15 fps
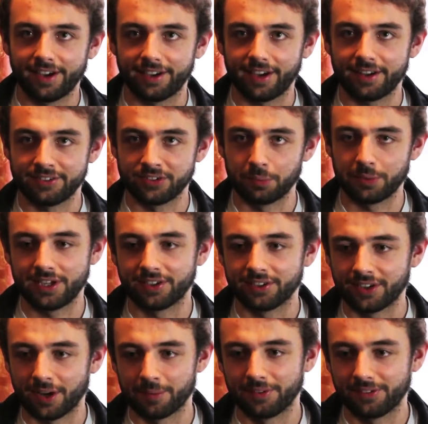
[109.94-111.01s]
nobody could
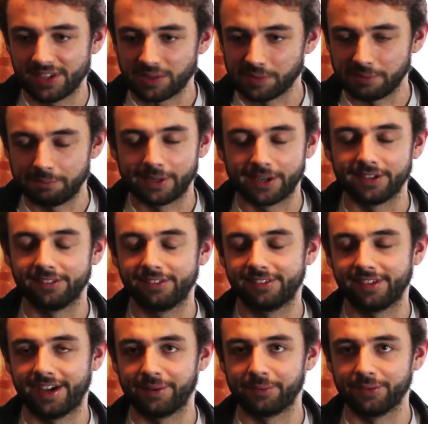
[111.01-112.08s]
come and see me because
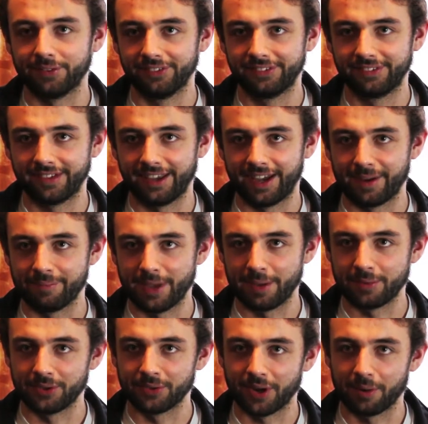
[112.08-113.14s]
I was
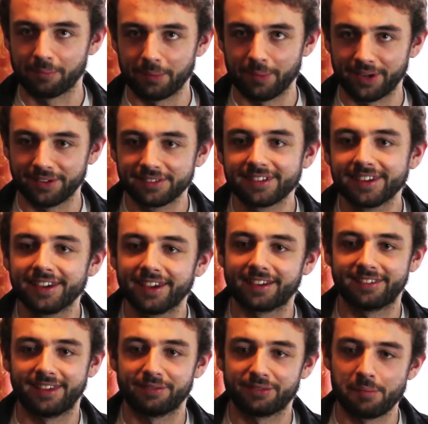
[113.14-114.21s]
immunocompromised
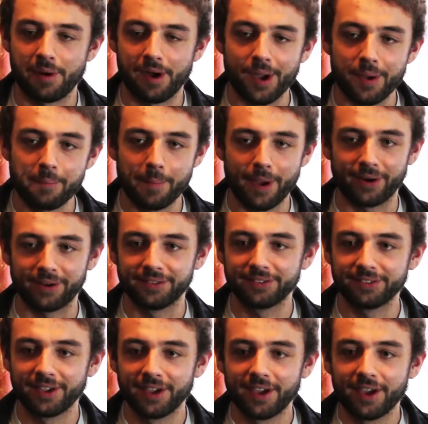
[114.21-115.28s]
except for my parents,
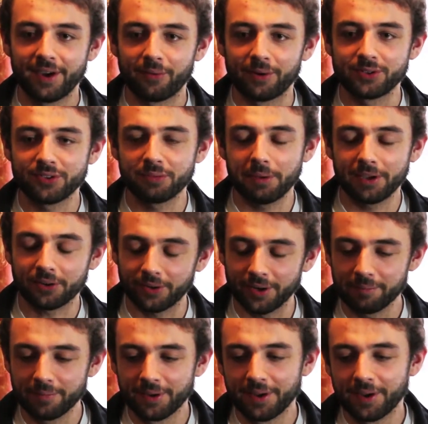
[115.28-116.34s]
which is a bit
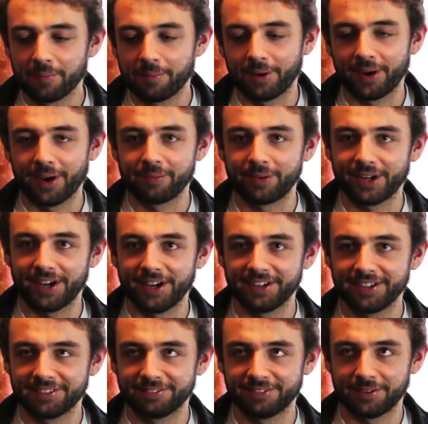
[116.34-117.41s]
grim, but I mean I had
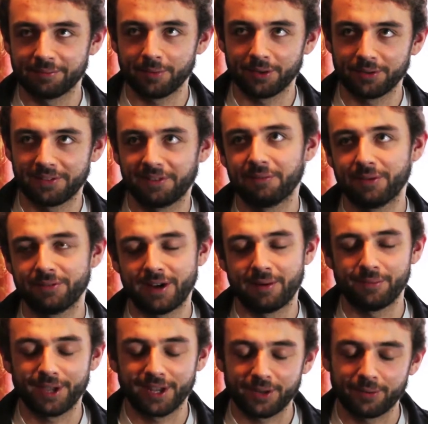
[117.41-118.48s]
a fun birthday with my
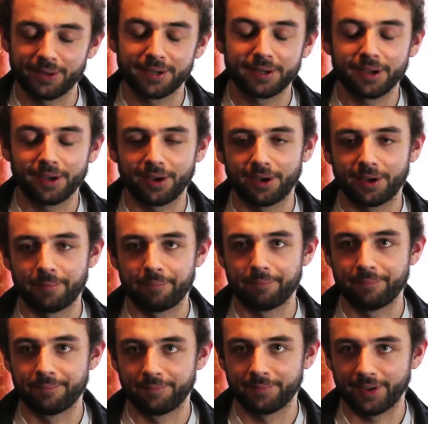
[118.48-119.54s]
family anyway.
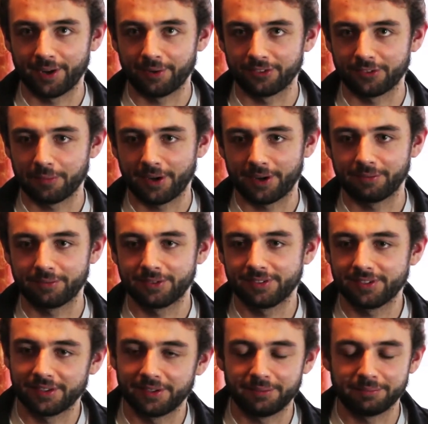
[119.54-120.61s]
I was
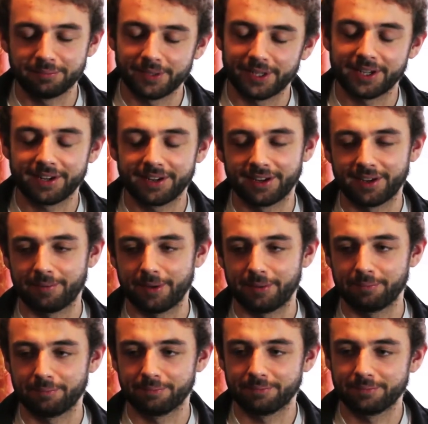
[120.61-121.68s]
still like a bit
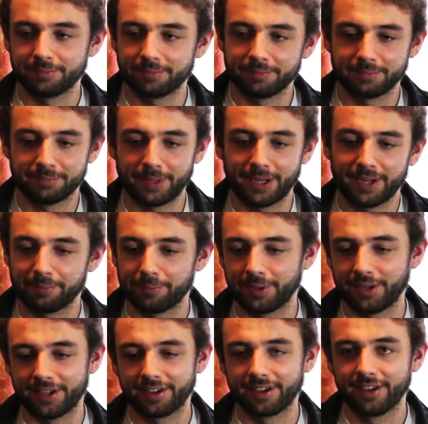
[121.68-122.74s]
bad, but
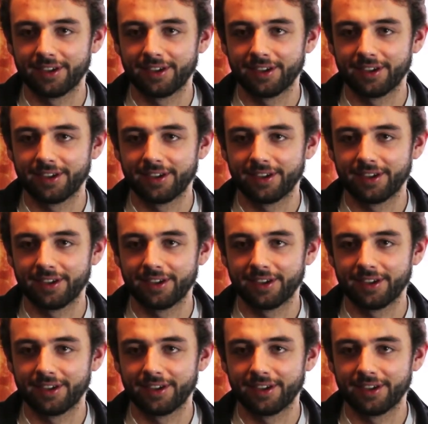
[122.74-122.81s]
like